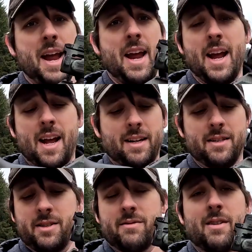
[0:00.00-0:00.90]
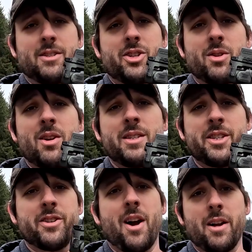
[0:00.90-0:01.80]
And so long as
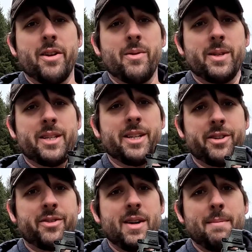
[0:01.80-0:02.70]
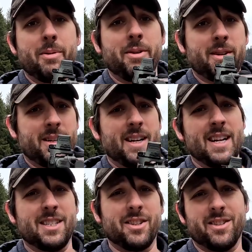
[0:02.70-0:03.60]
you're not noticing your grip,
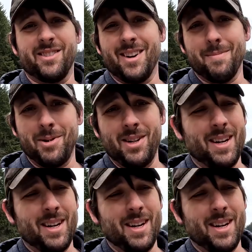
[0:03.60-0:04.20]
it's a good grip.